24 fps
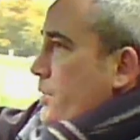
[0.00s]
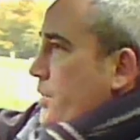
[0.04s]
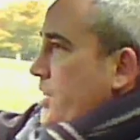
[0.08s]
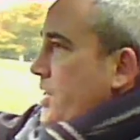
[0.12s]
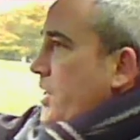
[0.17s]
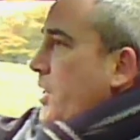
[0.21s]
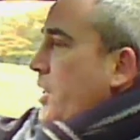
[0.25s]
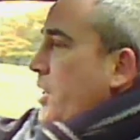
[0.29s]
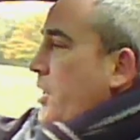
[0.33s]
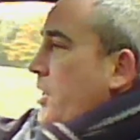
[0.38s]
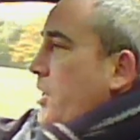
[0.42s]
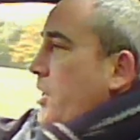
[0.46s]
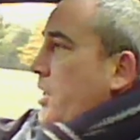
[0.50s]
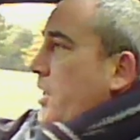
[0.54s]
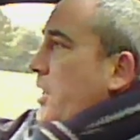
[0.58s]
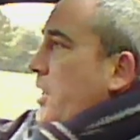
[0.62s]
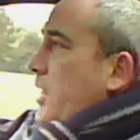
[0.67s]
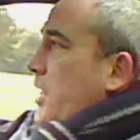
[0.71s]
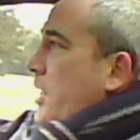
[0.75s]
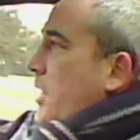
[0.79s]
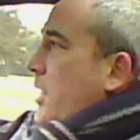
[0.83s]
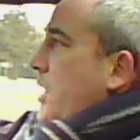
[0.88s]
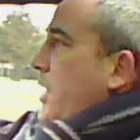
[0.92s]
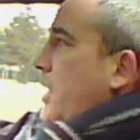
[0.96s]

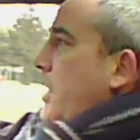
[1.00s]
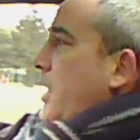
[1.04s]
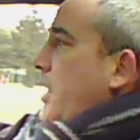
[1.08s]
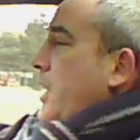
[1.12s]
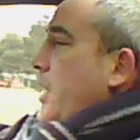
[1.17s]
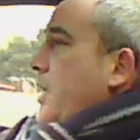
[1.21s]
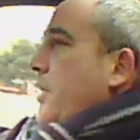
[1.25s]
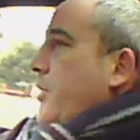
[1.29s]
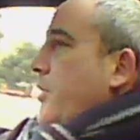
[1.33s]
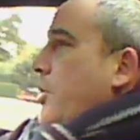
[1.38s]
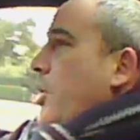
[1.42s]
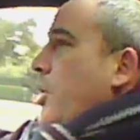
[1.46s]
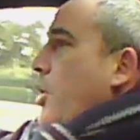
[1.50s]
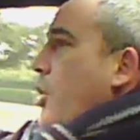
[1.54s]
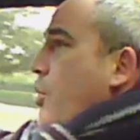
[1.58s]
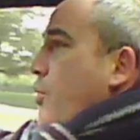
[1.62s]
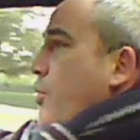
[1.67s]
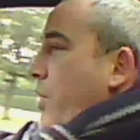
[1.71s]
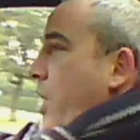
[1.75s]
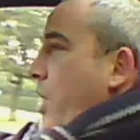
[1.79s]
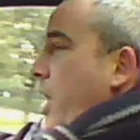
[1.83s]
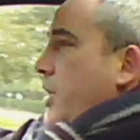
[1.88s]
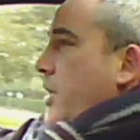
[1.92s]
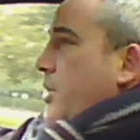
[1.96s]
Particularly in the low
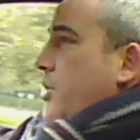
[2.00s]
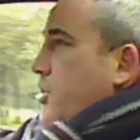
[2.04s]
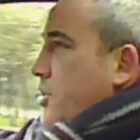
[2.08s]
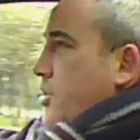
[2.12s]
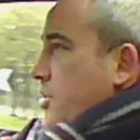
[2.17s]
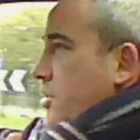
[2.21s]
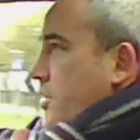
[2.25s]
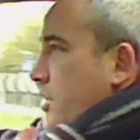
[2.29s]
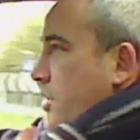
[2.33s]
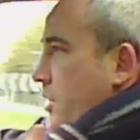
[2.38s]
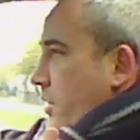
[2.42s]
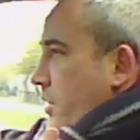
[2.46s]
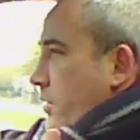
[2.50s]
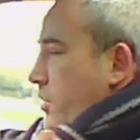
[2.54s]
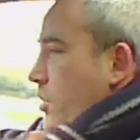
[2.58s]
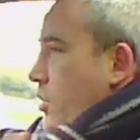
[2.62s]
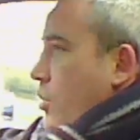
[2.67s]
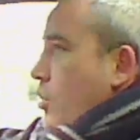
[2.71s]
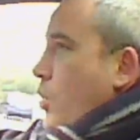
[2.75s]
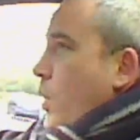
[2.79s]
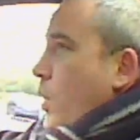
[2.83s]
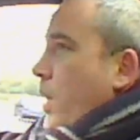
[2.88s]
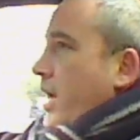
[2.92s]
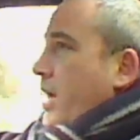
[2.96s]
range, so they're a
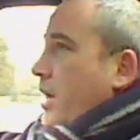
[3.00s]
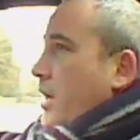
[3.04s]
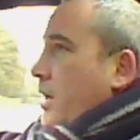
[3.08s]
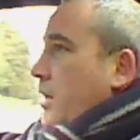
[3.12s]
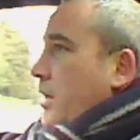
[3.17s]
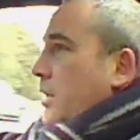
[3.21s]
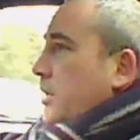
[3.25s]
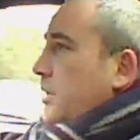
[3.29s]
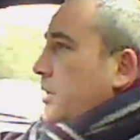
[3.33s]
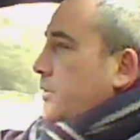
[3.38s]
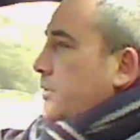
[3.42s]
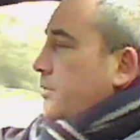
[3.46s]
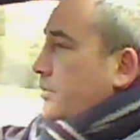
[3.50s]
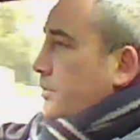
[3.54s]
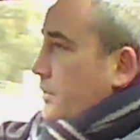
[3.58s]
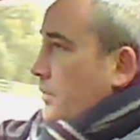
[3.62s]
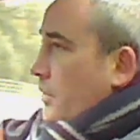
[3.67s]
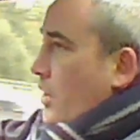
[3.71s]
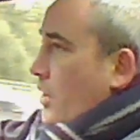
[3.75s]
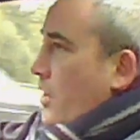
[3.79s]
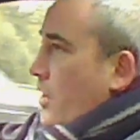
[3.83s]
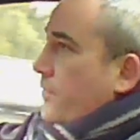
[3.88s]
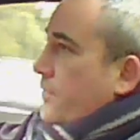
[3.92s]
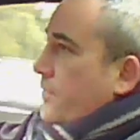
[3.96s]
lot quicker
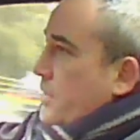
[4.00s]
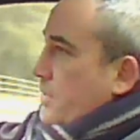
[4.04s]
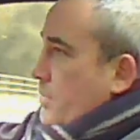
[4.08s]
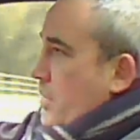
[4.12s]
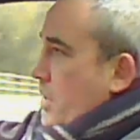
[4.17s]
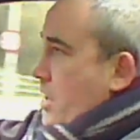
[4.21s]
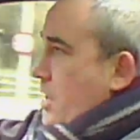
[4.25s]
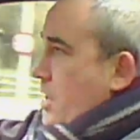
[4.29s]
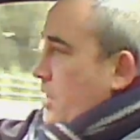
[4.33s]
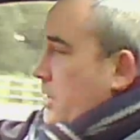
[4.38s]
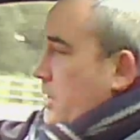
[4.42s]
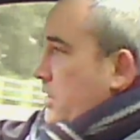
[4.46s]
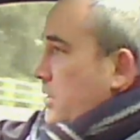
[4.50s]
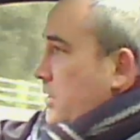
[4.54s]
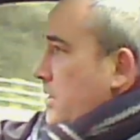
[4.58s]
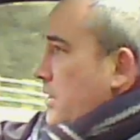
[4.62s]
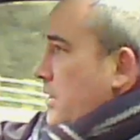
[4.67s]
off the mark